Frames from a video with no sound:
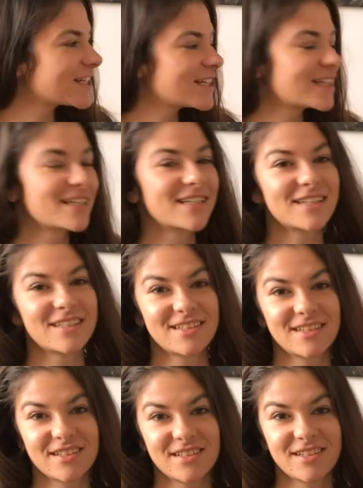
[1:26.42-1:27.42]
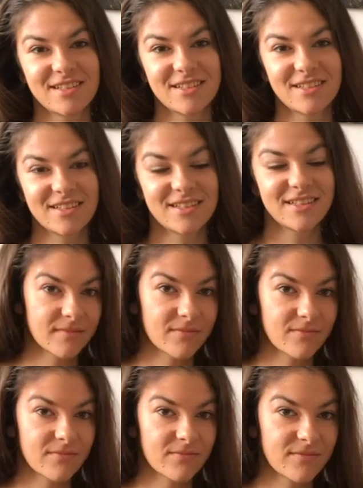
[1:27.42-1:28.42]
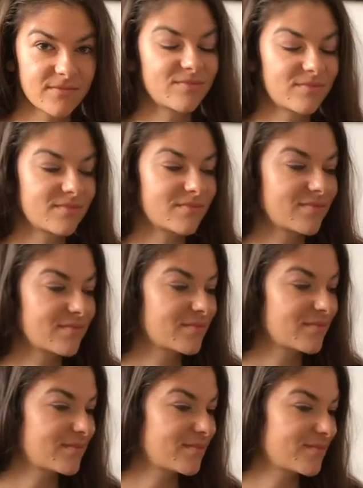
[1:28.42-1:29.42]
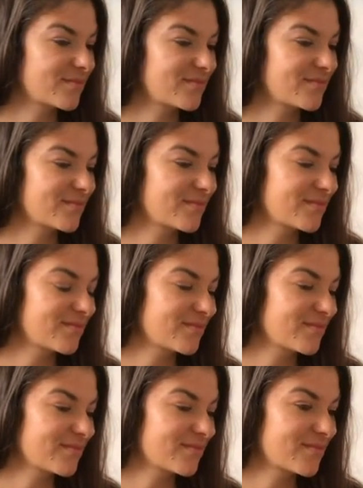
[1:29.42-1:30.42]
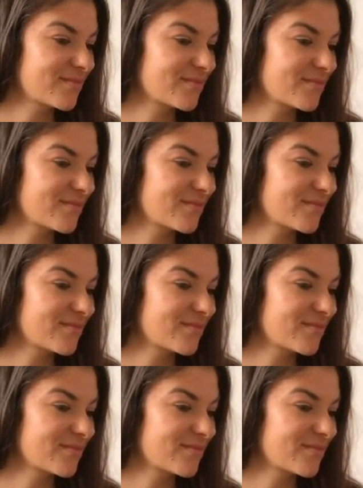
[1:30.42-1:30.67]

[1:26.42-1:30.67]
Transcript: No words are spoken by the person on screen.